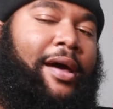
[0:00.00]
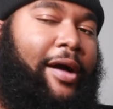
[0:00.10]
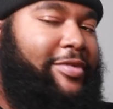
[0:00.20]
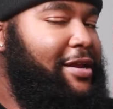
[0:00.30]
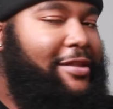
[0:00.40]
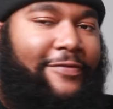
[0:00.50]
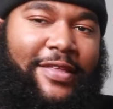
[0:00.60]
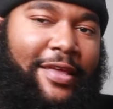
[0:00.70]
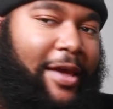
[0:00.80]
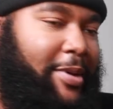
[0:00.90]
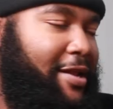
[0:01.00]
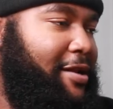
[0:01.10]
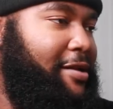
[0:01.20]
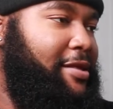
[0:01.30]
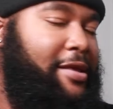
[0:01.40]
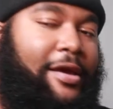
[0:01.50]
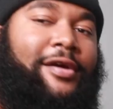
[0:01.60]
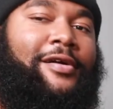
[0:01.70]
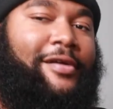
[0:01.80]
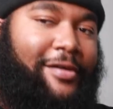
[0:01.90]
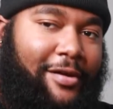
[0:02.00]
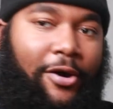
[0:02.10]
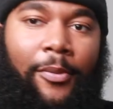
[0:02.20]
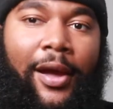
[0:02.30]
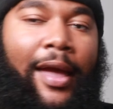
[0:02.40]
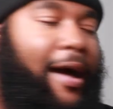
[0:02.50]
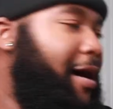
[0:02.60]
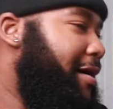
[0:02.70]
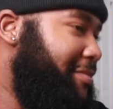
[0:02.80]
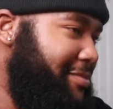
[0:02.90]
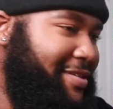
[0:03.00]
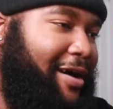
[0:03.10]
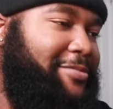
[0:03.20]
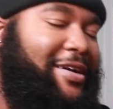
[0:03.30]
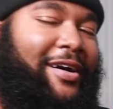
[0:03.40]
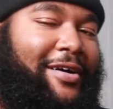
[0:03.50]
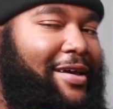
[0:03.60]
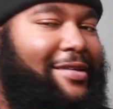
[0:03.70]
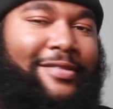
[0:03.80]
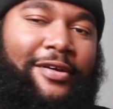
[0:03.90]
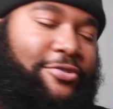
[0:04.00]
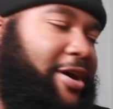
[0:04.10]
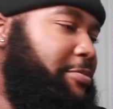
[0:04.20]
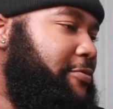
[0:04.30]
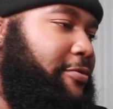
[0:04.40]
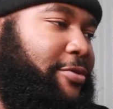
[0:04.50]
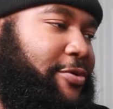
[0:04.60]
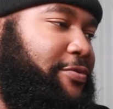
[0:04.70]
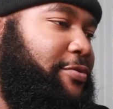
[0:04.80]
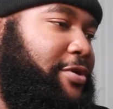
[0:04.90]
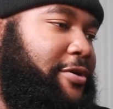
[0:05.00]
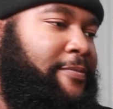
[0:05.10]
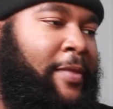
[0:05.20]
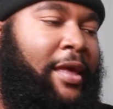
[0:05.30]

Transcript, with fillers: I'm trying to get to 50k by the end of the year. No cap. So I'm gonna go ahead and start dropping for real, for real